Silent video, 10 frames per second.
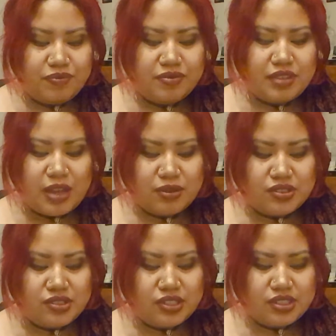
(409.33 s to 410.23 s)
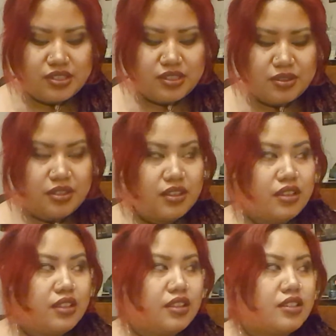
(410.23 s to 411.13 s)
that was just
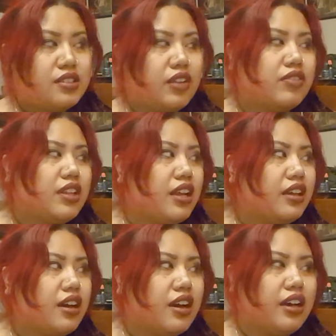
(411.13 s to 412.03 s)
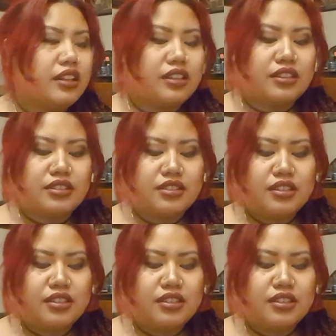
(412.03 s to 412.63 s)
the stuff that I got, and